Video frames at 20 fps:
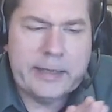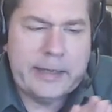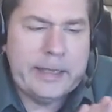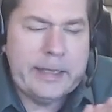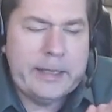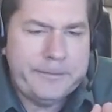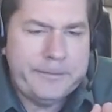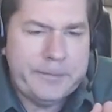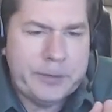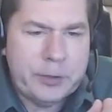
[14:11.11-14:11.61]

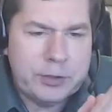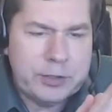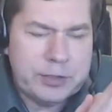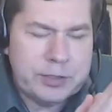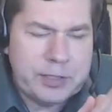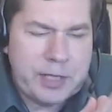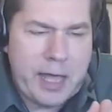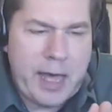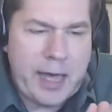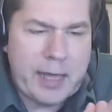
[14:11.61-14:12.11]
if your
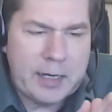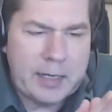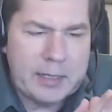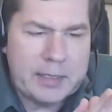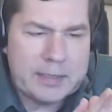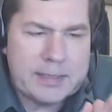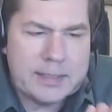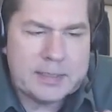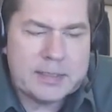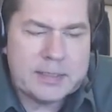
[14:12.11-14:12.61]
data
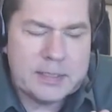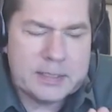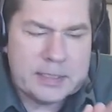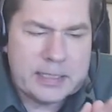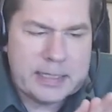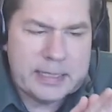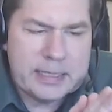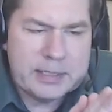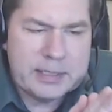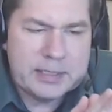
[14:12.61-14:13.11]
doesn't
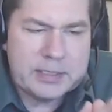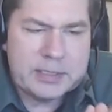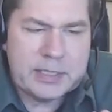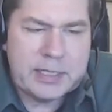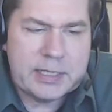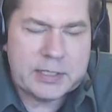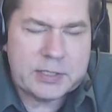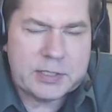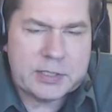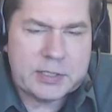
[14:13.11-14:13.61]

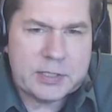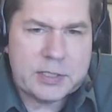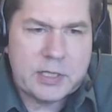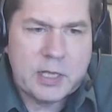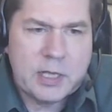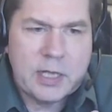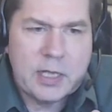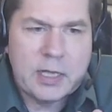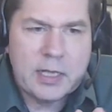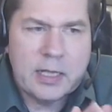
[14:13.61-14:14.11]
exist
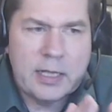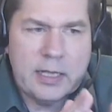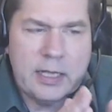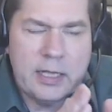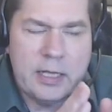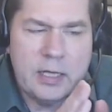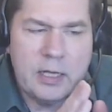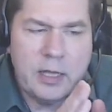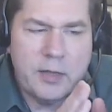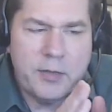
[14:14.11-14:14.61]

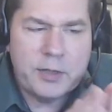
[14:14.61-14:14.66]
in